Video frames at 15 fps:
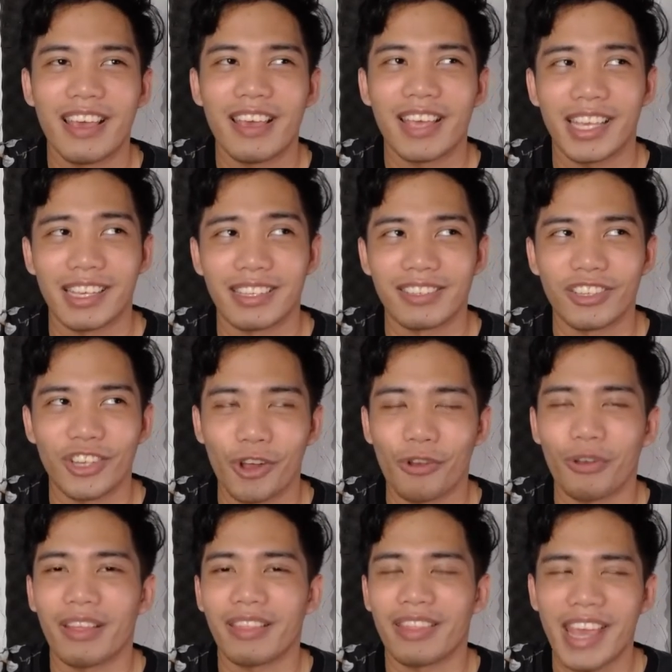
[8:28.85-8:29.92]
Because, you
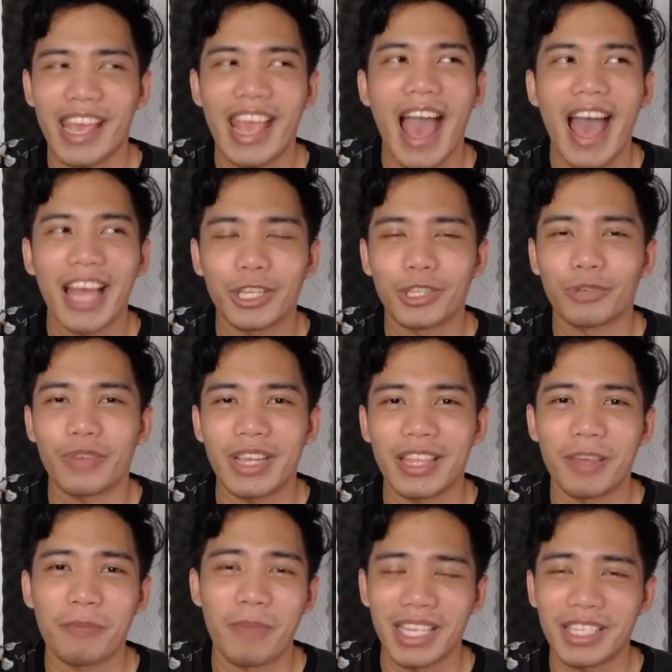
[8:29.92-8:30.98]
know, they had to read
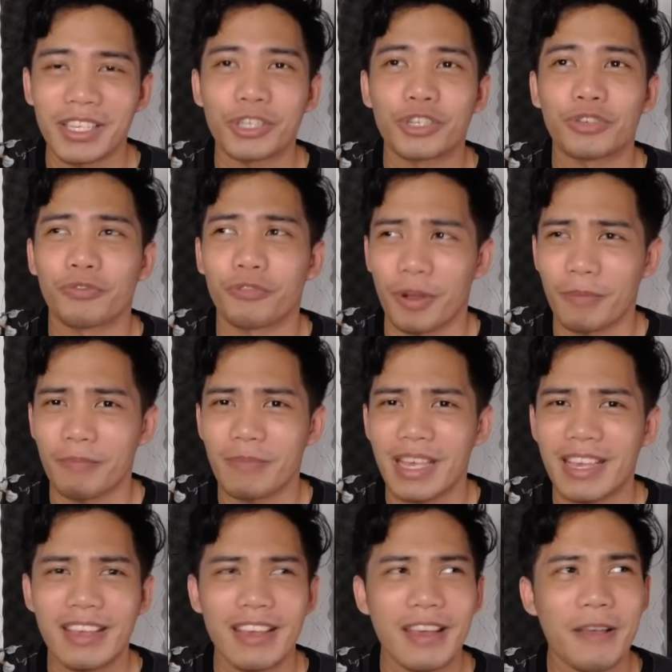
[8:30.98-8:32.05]
the message from
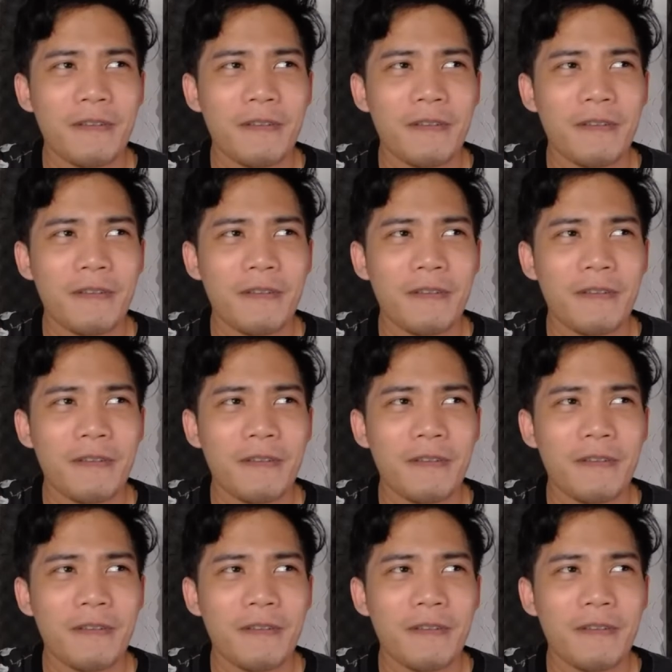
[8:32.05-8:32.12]
me.